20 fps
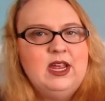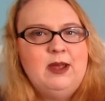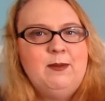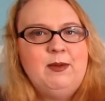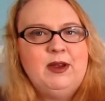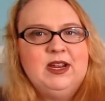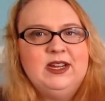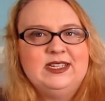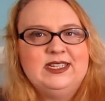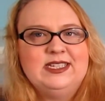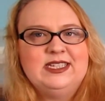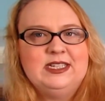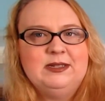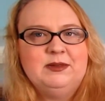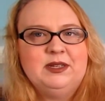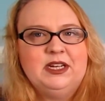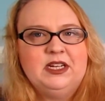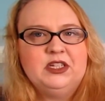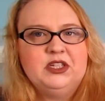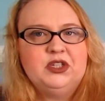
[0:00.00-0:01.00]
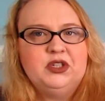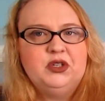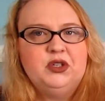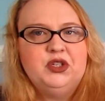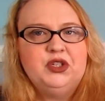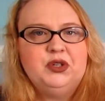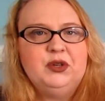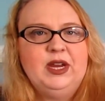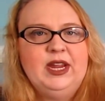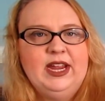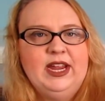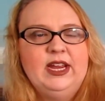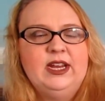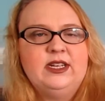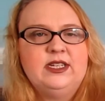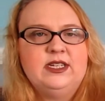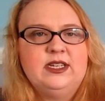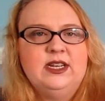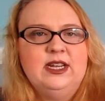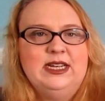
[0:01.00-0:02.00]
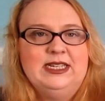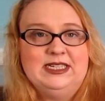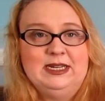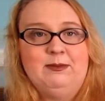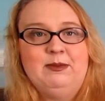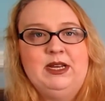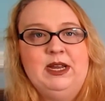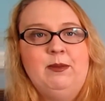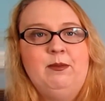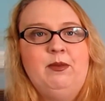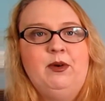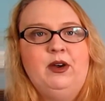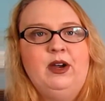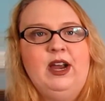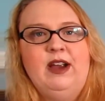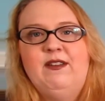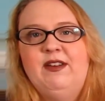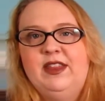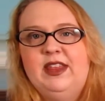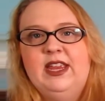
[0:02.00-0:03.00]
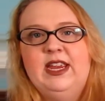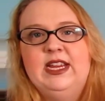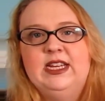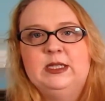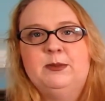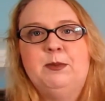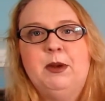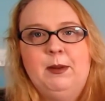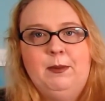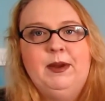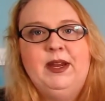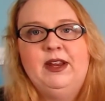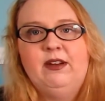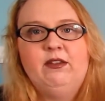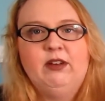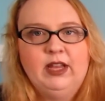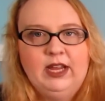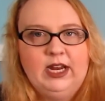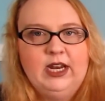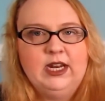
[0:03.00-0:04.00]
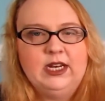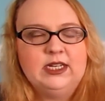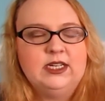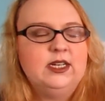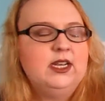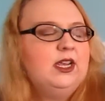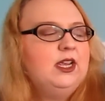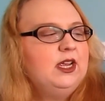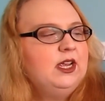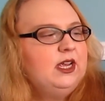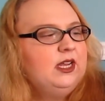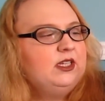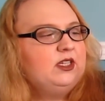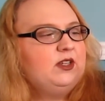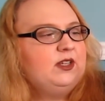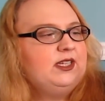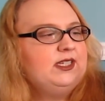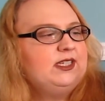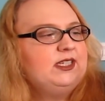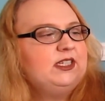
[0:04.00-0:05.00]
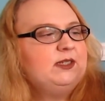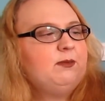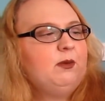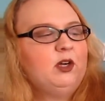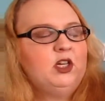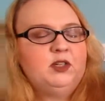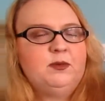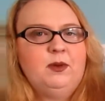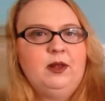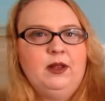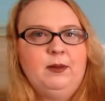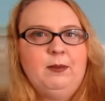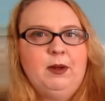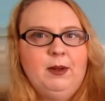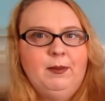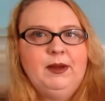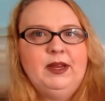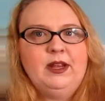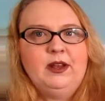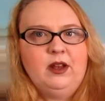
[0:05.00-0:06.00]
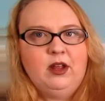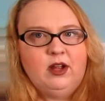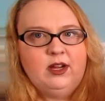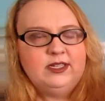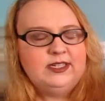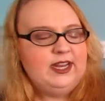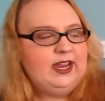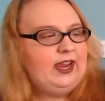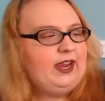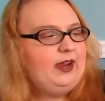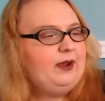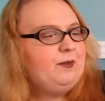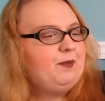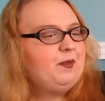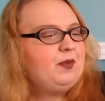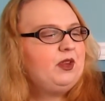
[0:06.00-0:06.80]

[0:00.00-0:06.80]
because it seems like as soon as you hit September everything is pumpkin related. So this is Marshmallow Pumpkin Latte.